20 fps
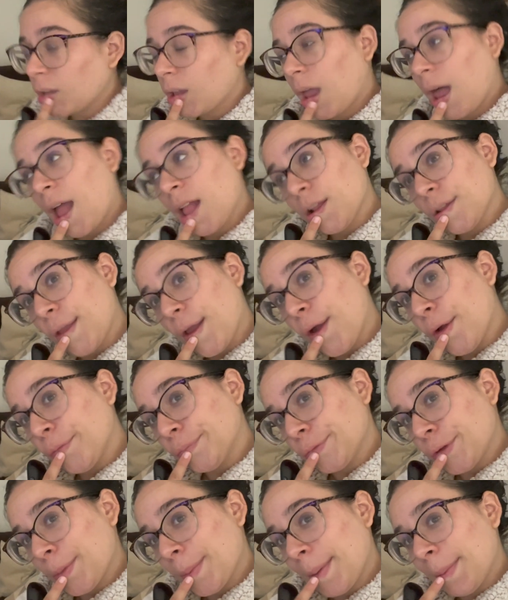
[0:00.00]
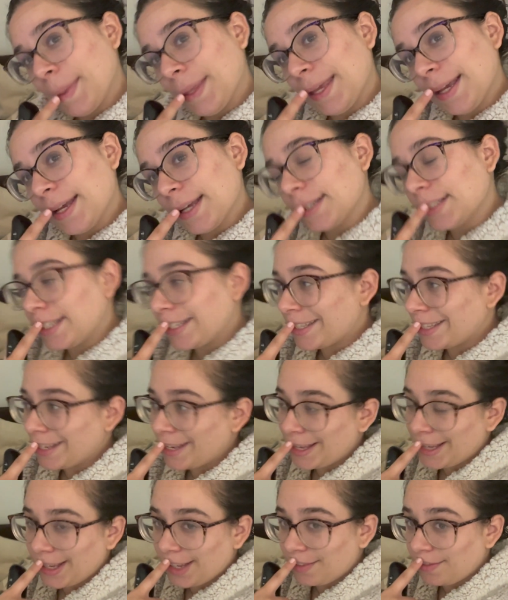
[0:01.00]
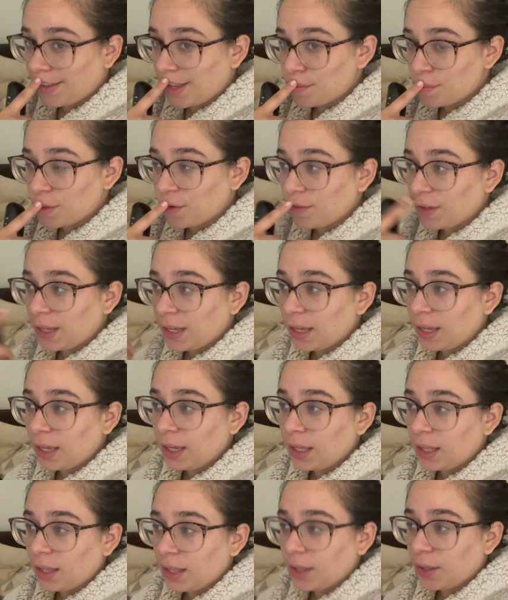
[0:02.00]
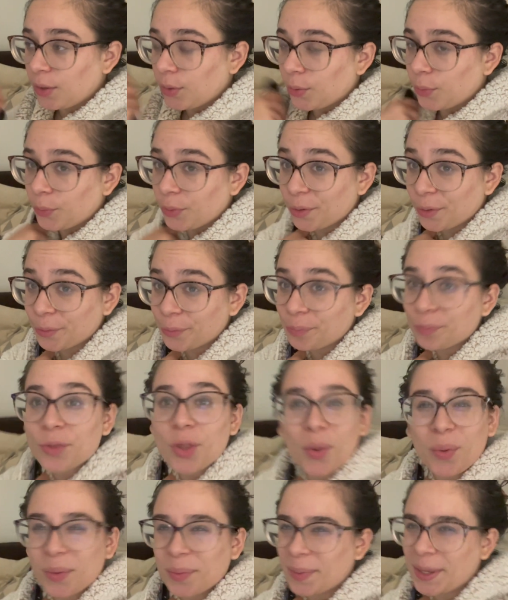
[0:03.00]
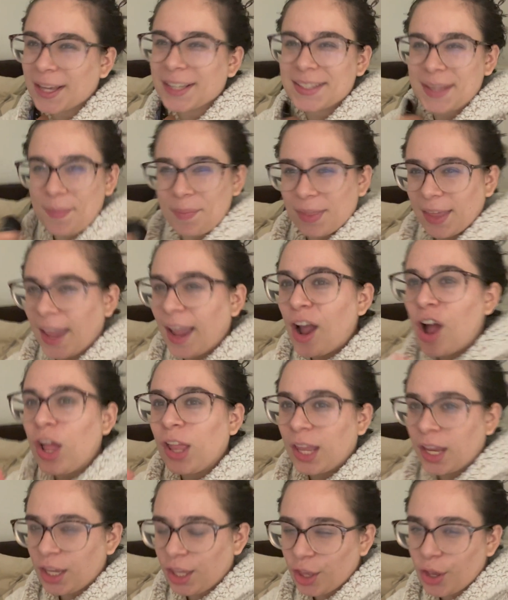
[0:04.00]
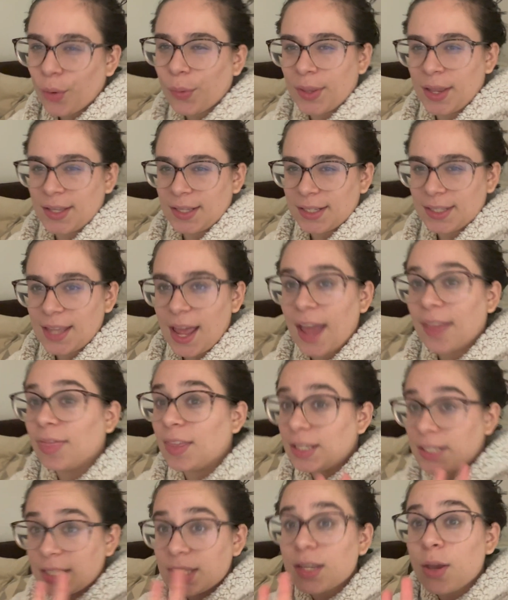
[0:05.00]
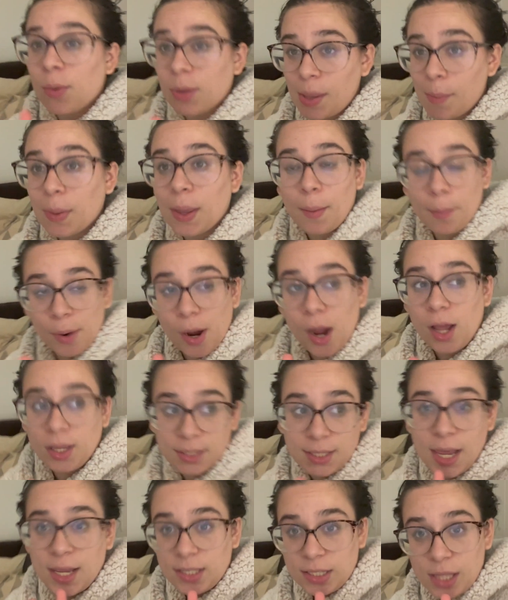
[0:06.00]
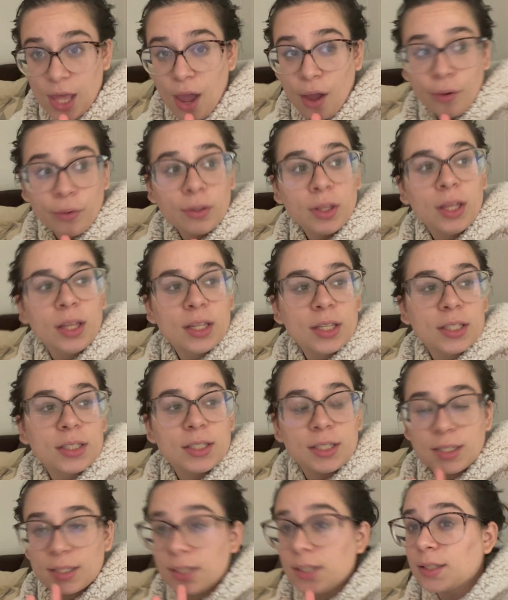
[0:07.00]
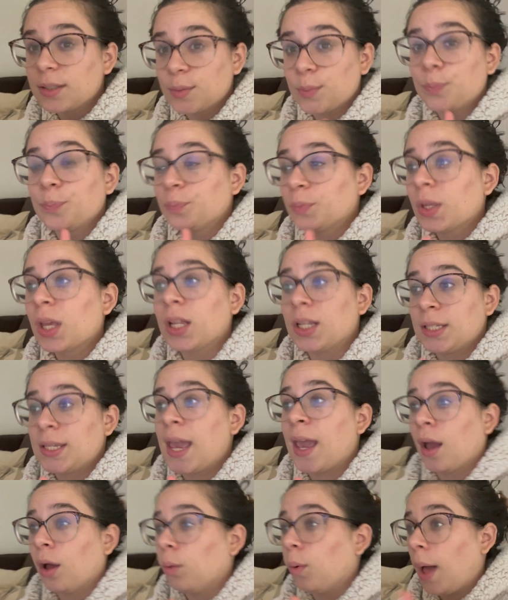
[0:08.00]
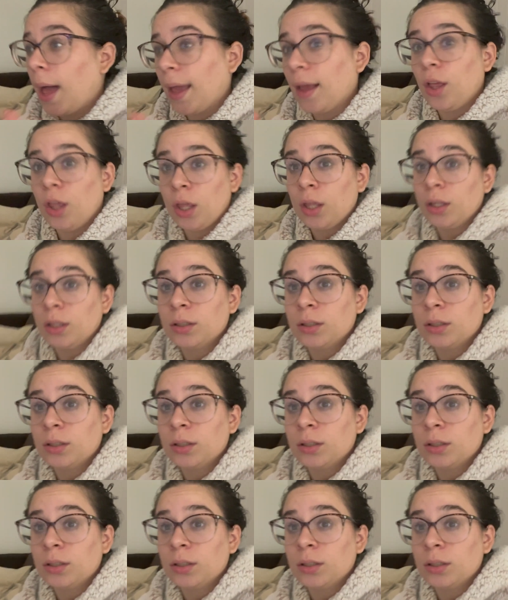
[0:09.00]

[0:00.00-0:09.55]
I don't know, or maybe like a Disney fun movie. We'll, we'll pick something. I'll let you know what I decide. This is going to be a process though. This is gonna take a while.